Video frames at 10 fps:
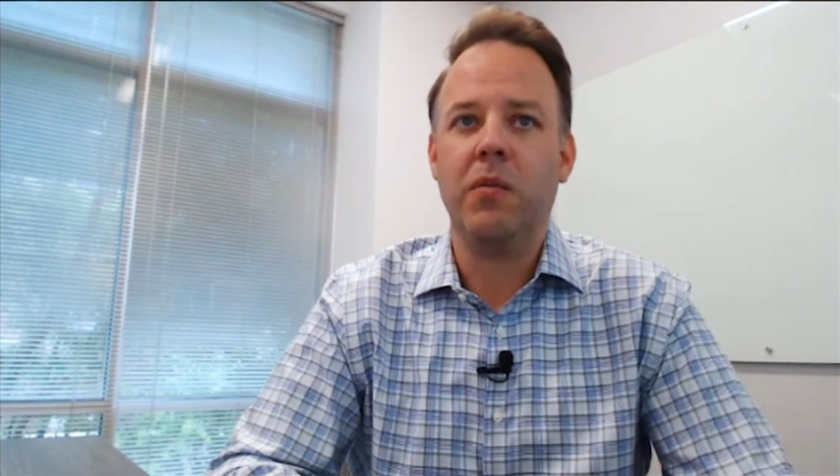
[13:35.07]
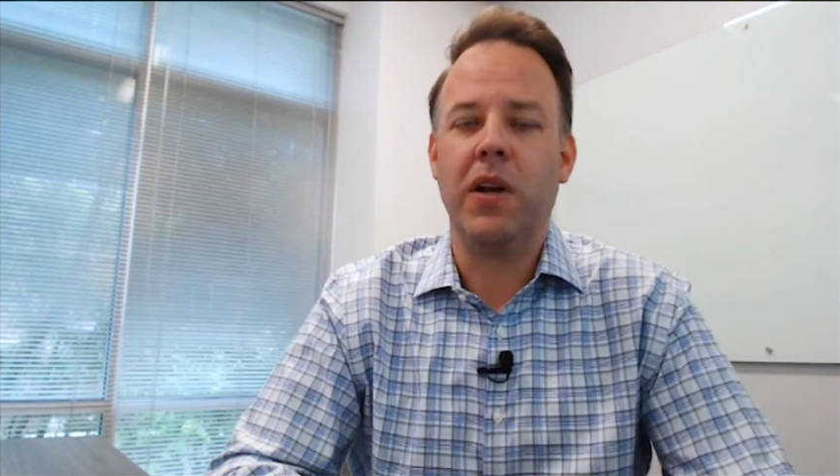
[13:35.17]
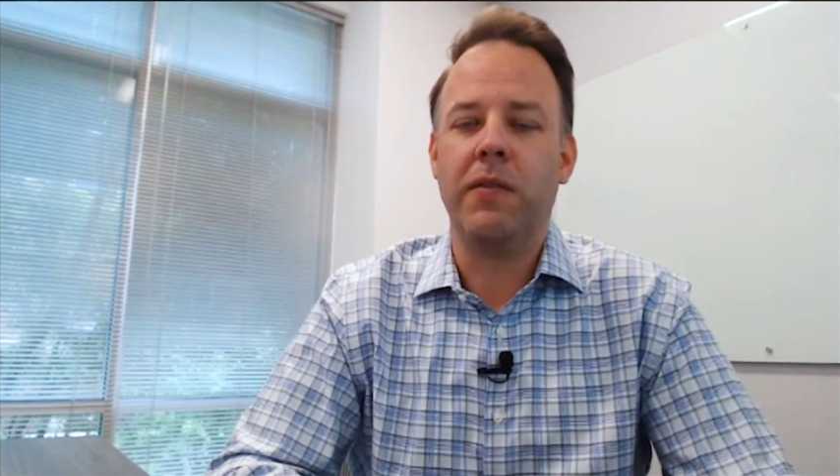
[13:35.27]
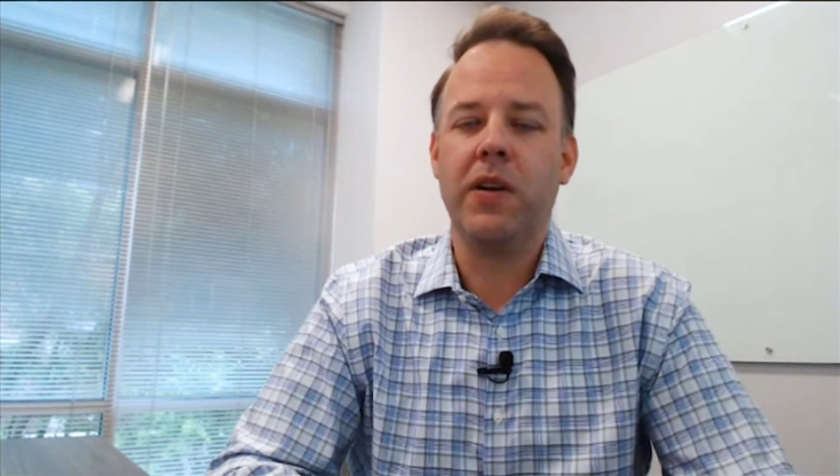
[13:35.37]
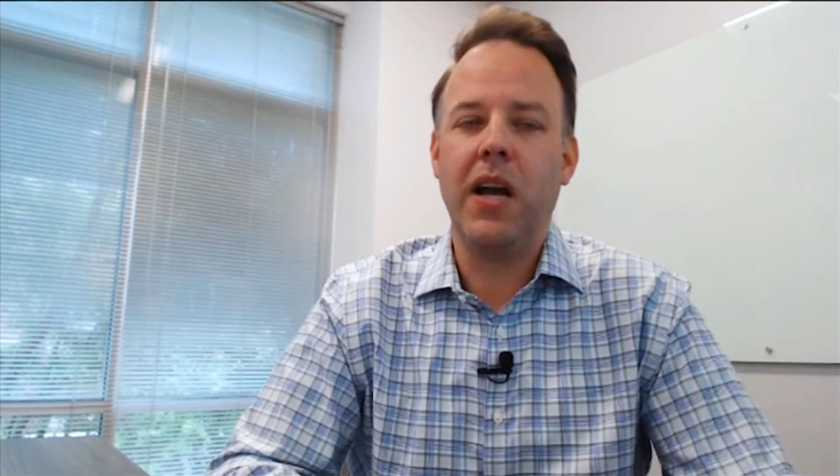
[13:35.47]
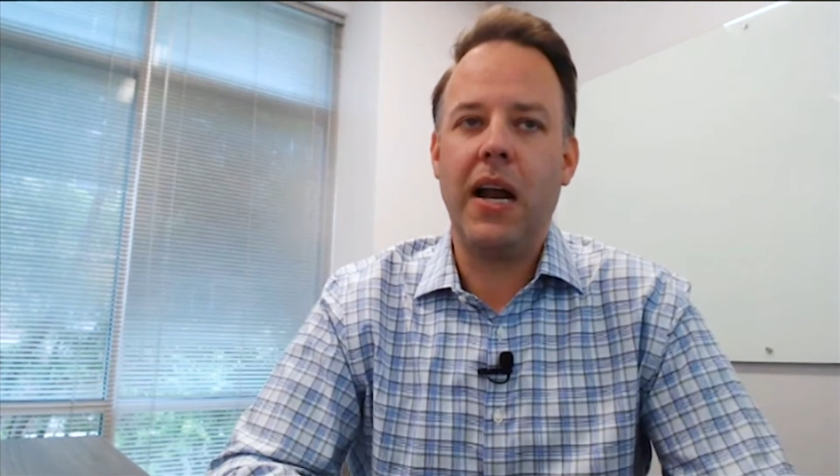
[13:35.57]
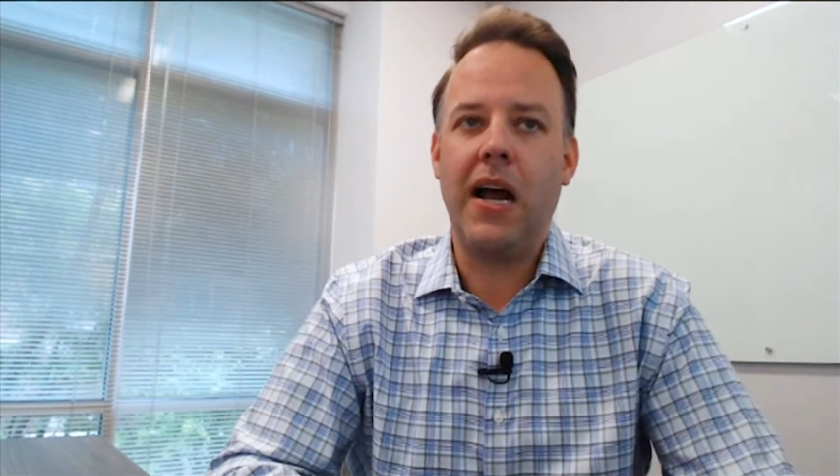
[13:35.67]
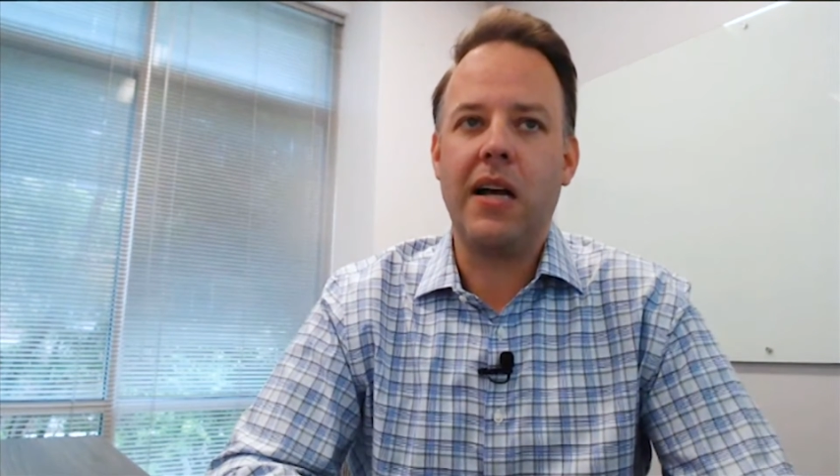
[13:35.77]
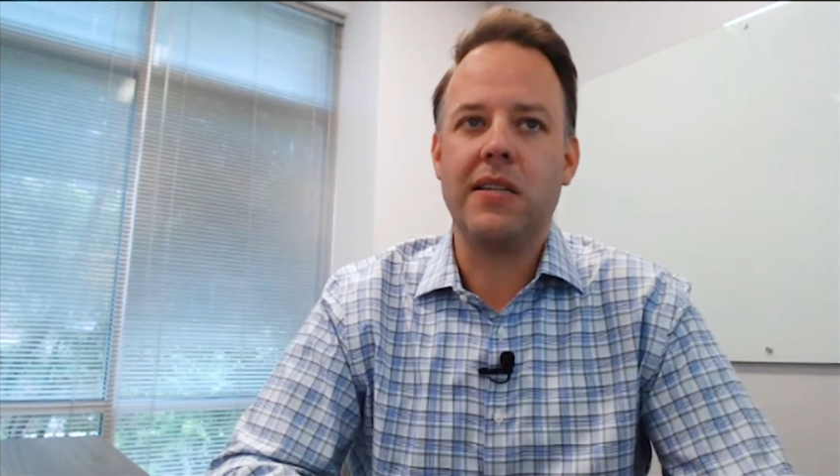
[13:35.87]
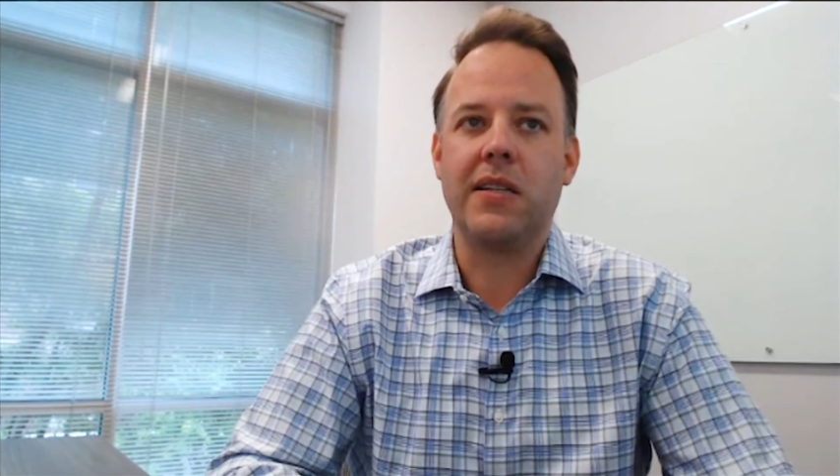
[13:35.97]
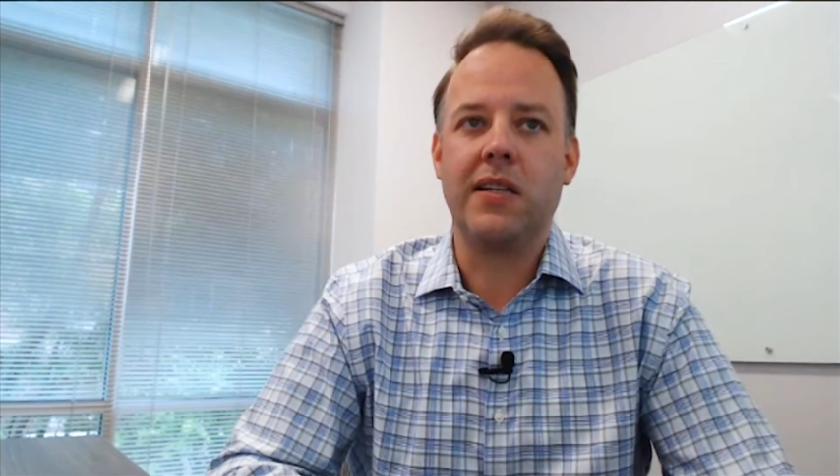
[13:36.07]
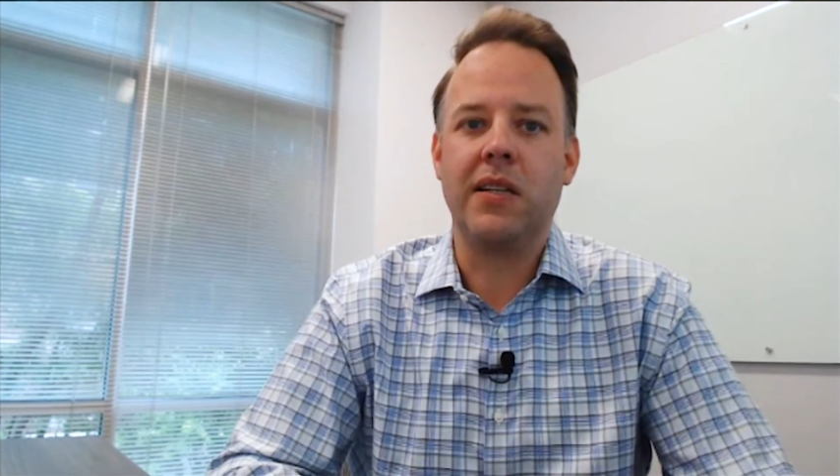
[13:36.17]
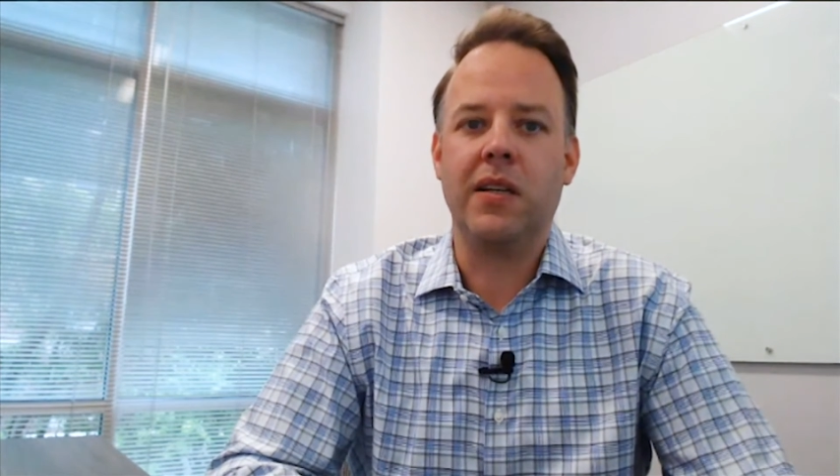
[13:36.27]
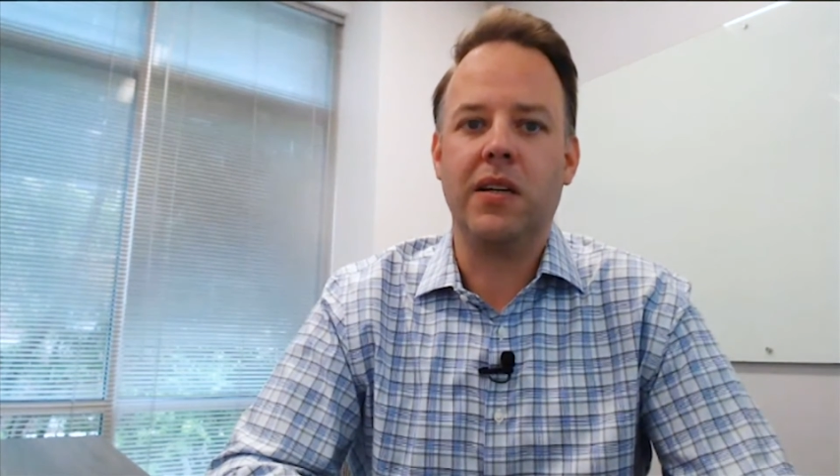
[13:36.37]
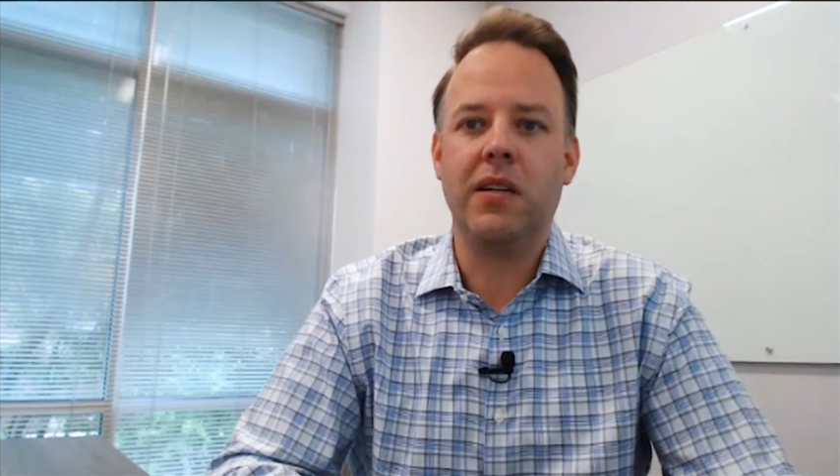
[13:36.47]
But if you're not
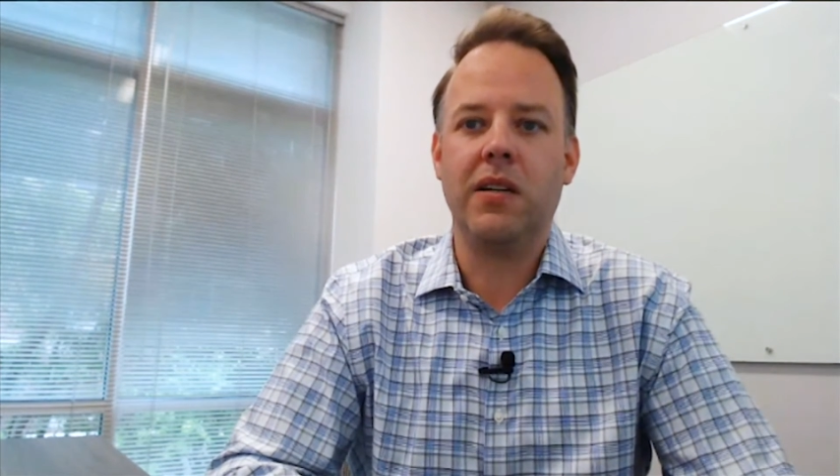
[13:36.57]
asking,